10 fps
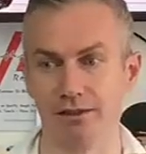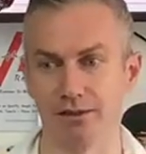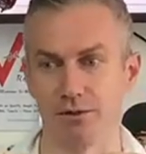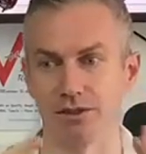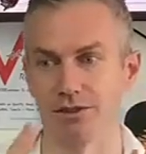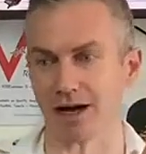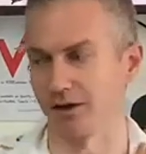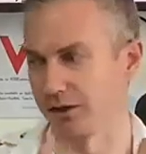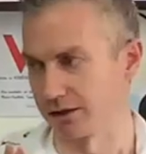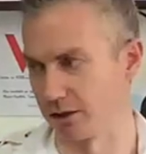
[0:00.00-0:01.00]
So it's
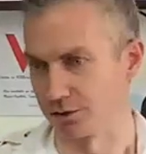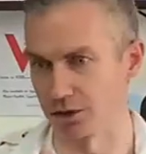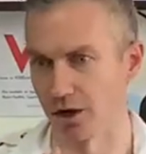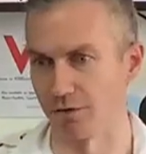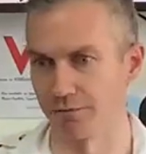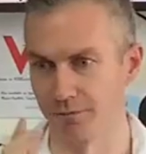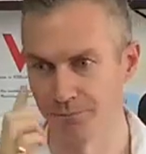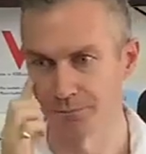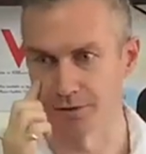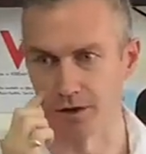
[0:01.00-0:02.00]
entirely closed off.
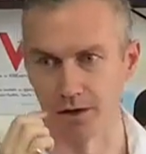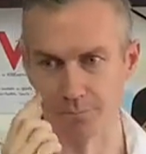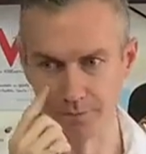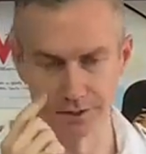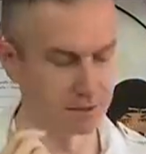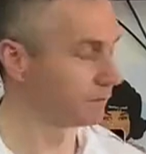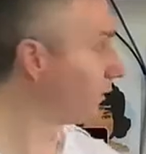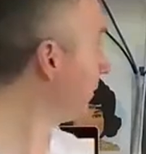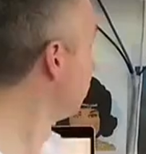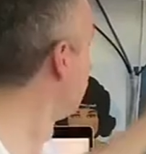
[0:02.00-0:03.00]
Uh, and this is
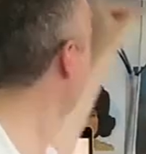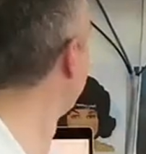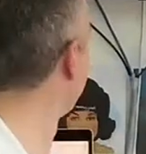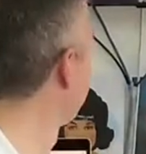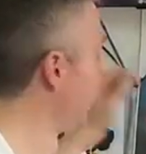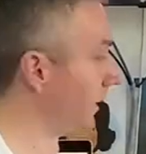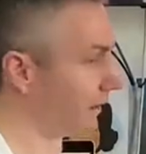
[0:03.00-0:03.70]
from a genus,